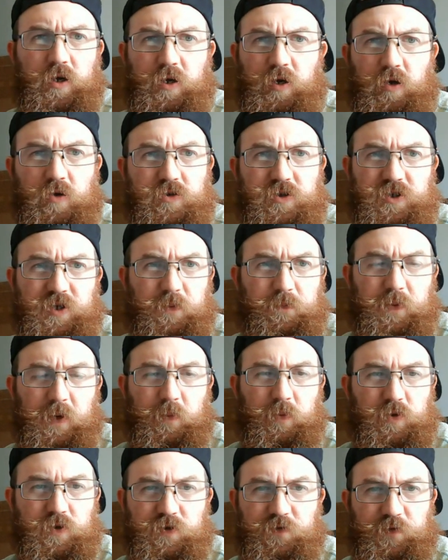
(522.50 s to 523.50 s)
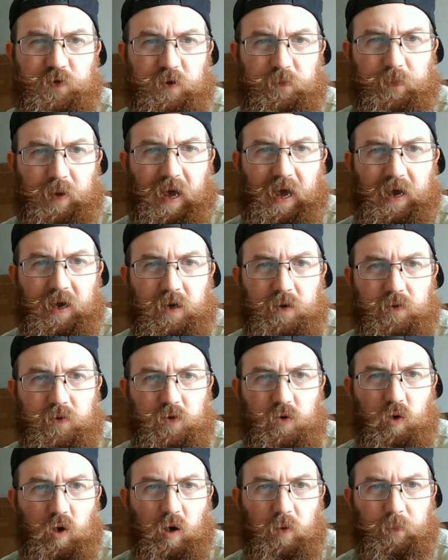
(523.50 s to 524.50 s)
you don't see people's feedback
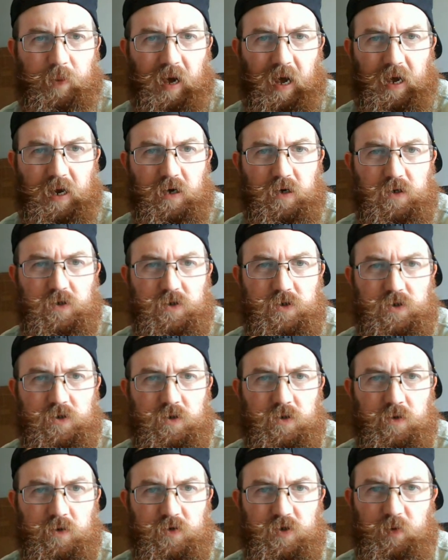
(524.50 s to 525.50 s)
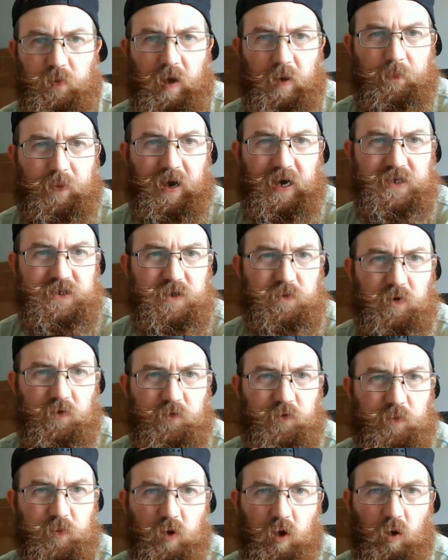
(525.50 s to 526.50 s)
who are buyers. Somebody buys something
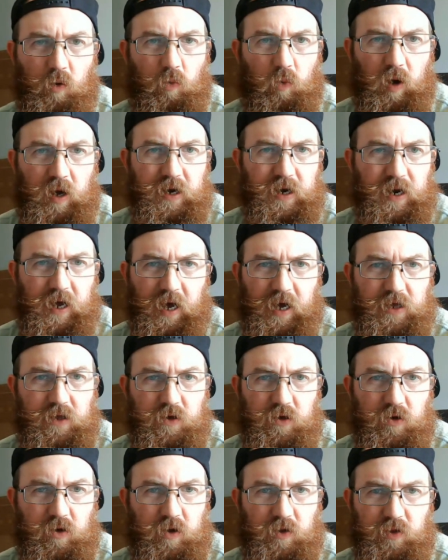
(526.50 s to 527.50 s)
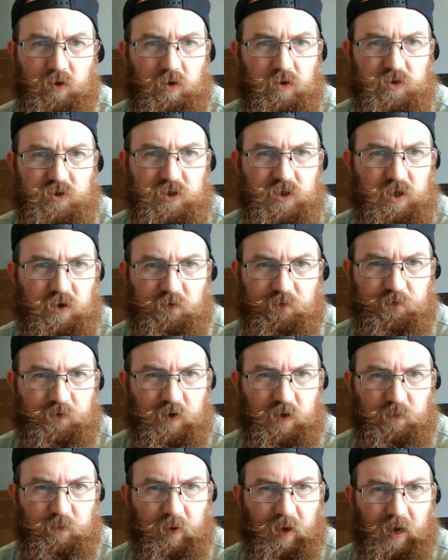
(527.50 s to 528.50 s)
from you on Whatnot, you don't see their
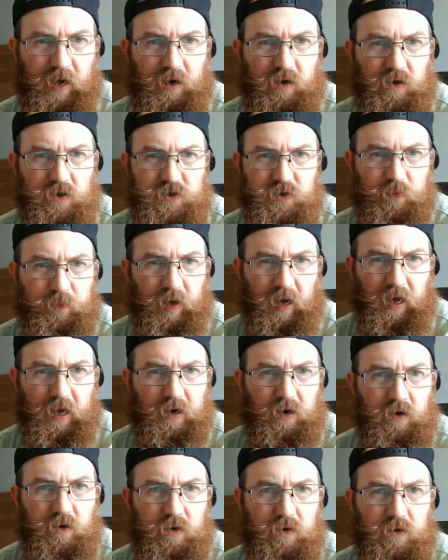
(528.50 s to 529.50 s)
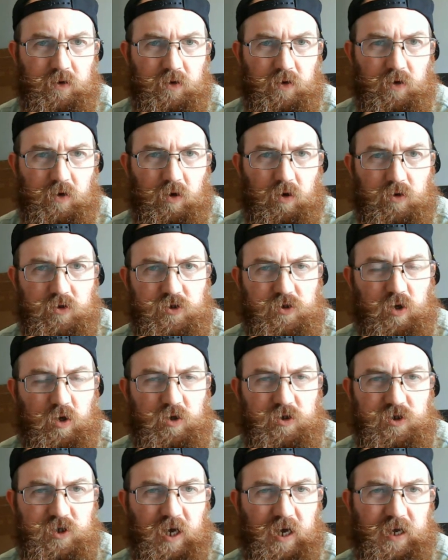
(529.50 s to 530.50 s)
feedback as a buyer, So
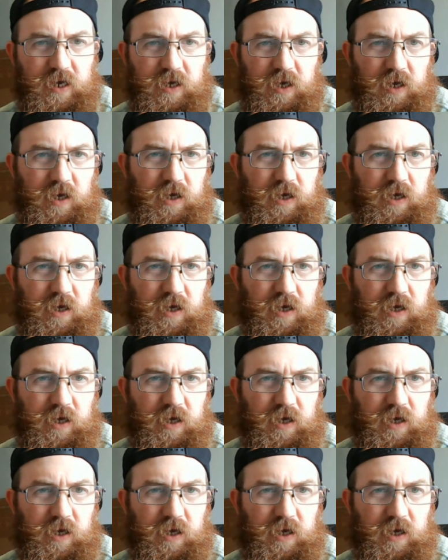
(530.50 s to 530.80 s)
it's like